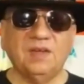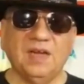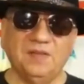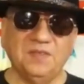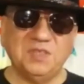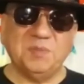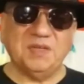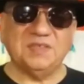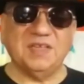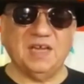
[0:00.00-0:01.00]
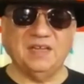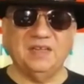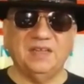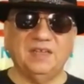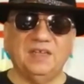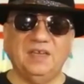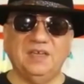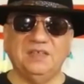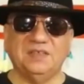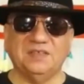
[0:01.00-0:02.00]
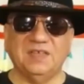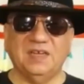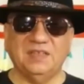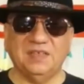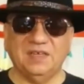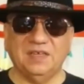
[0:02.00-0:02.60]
Now, this much said is that